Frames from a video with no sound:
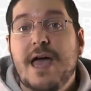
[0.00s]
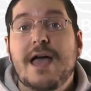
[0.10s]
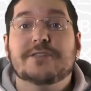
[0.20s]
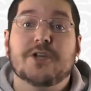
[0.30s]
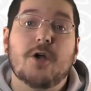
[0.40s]

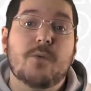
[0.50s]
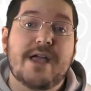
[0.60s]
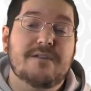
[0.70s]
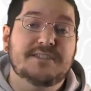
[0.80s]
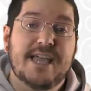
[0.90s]
as our
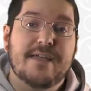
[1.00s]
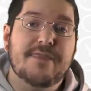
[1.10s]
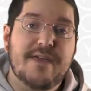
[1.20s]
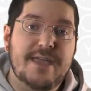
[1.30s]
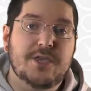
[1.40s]
way of saying
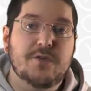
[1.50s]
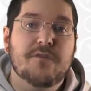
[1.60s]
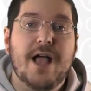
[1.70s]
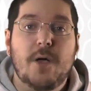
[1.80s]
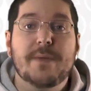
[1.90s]
thank you
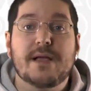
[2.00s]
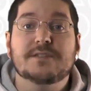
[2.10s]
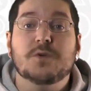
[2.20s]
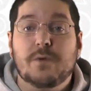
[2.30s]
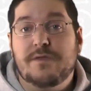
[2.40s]
for helping
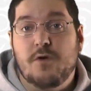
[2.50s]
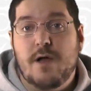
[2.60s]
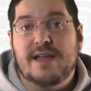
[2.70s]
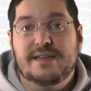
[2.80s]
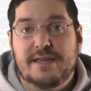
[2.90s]
us with your
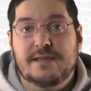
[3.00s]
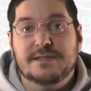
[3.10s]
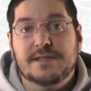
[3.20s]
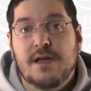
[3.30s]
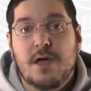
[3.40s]
ideas.